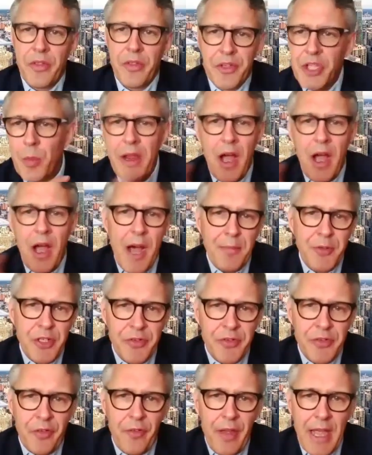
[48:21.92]
so many
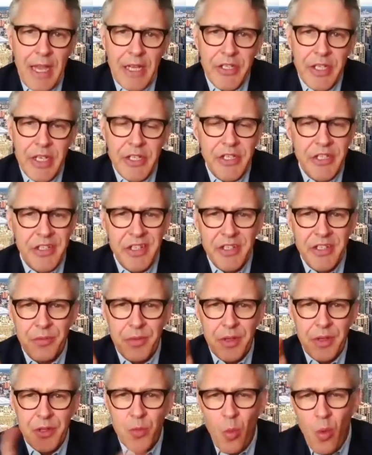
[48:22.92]
options for vaccines,
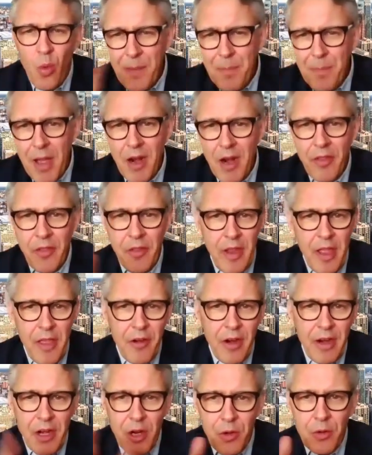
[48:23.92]
is one better than the
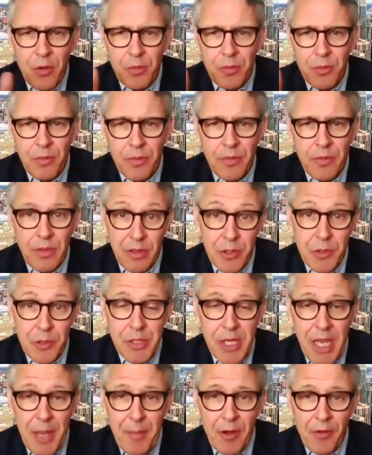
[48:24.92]
other? I know
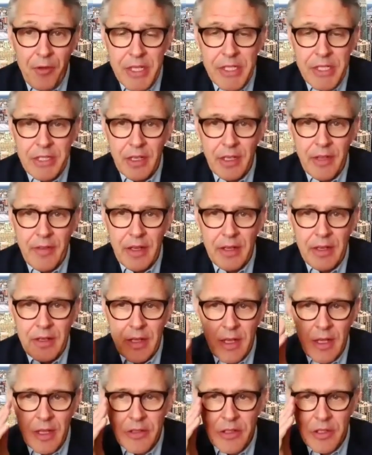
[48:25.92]
news came out recently
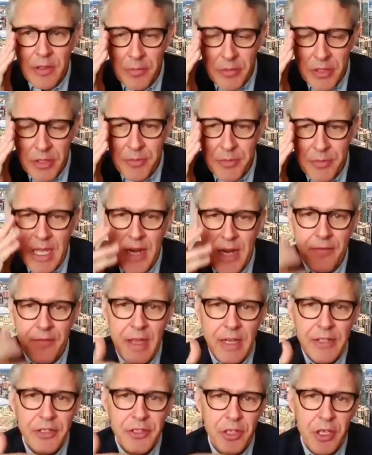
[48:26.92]
that some side
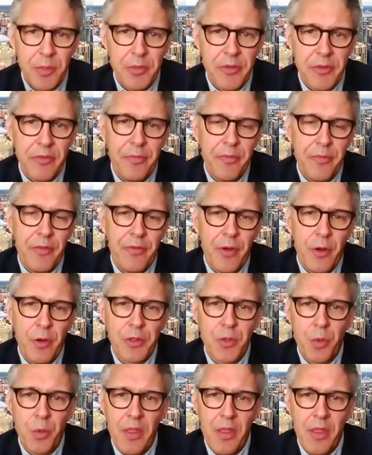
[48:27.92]
effects in terms of
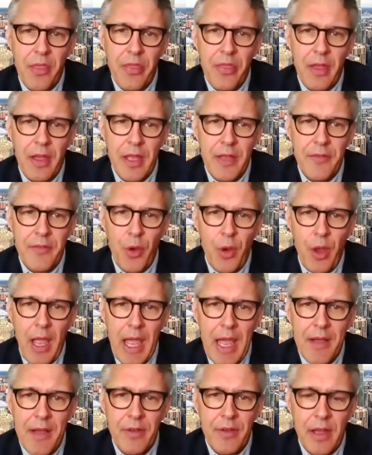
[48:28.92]
folks with, if you
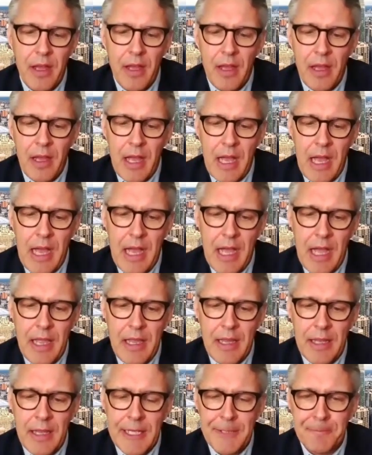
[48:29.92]
have a
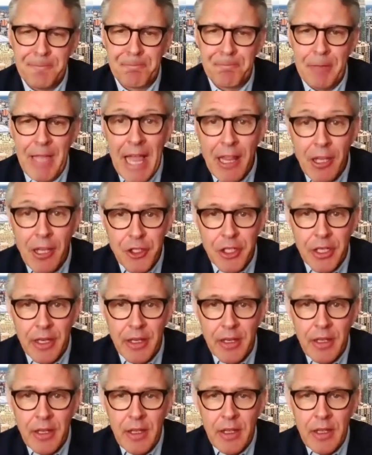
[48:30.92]
high
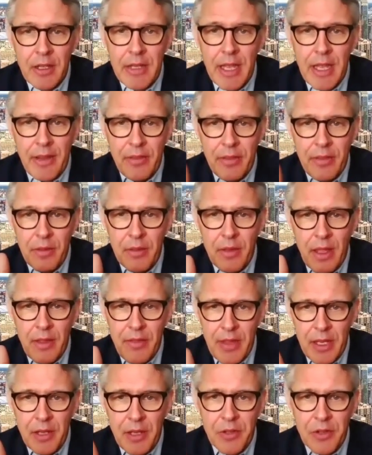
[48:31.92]
allergy, I
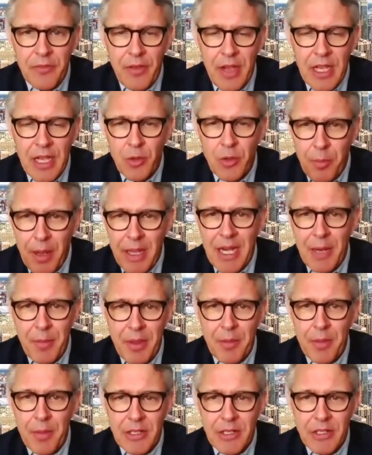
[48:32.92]
think it was the Pfizer might not
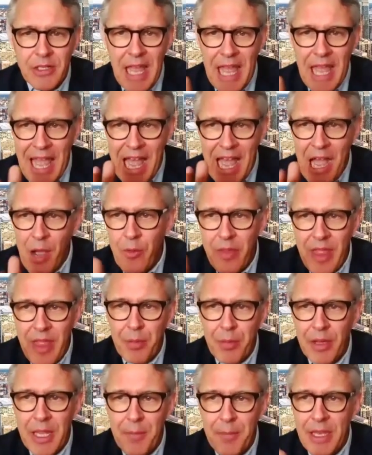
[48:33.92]
be the best. How will
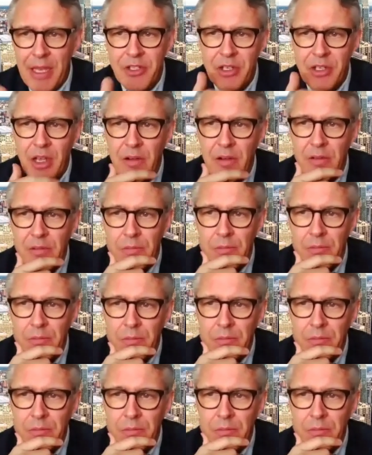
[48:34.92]
that play based on